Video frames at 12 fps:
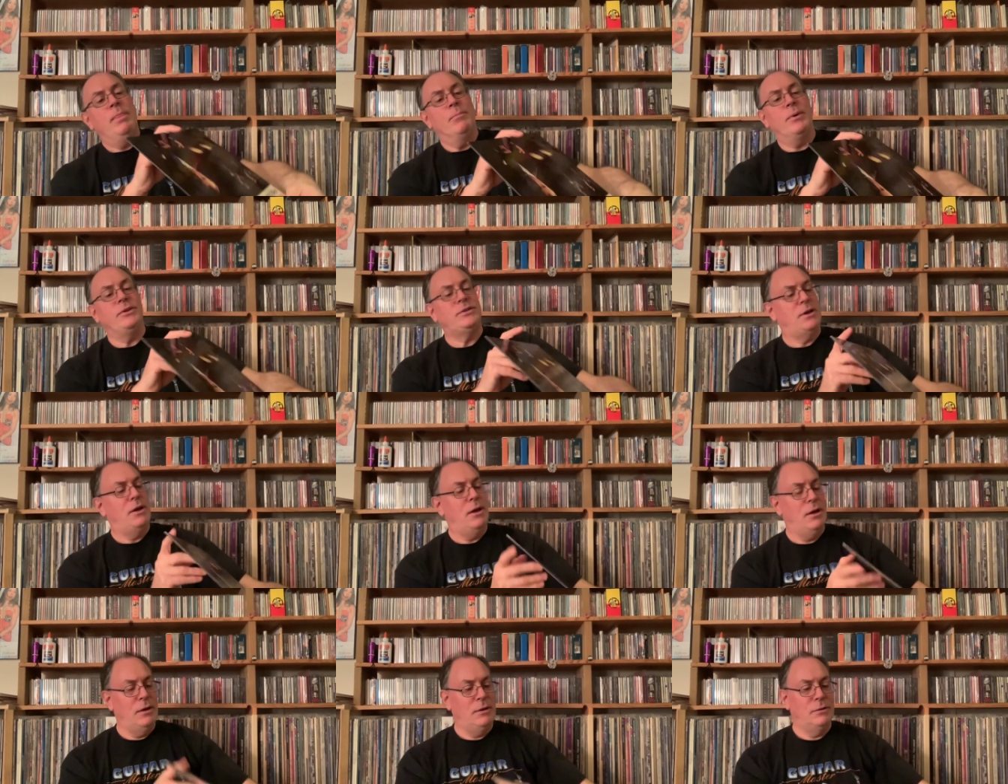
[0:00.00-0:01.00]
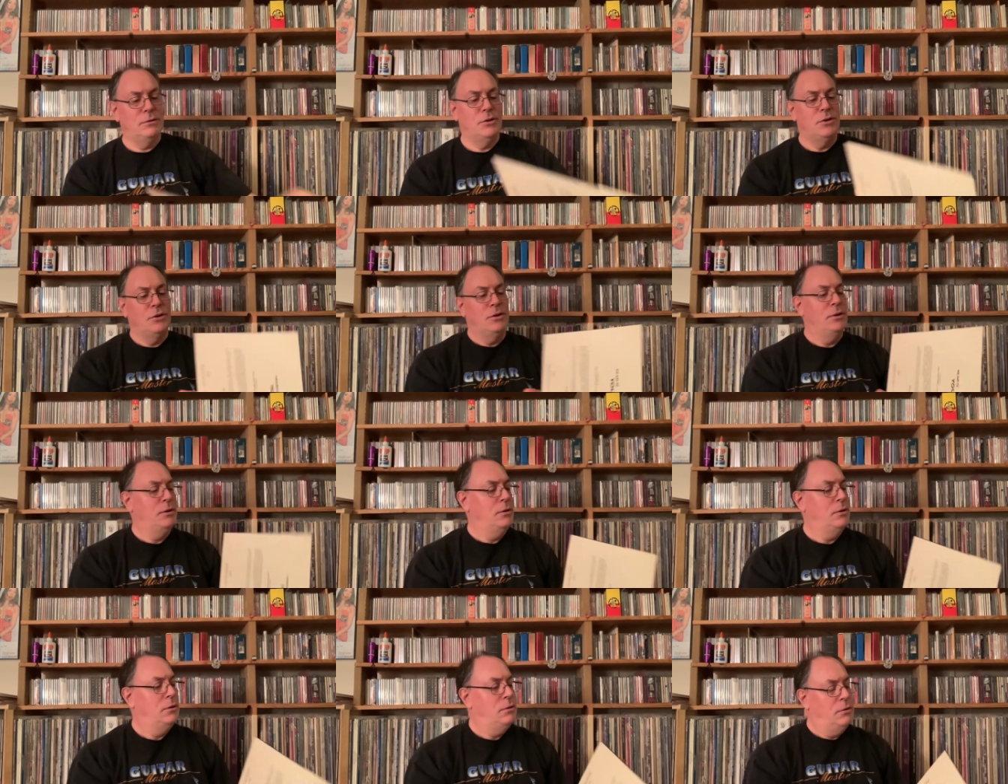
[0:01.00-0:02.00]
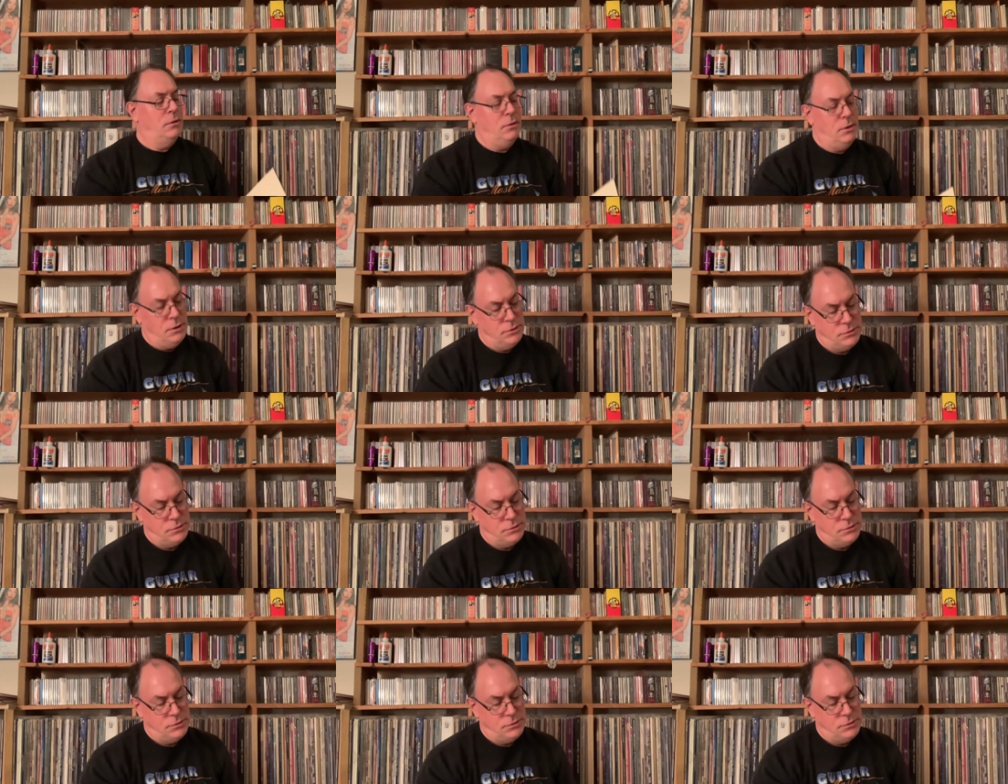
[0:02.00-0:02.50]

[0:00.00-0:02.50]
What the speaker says: But all right,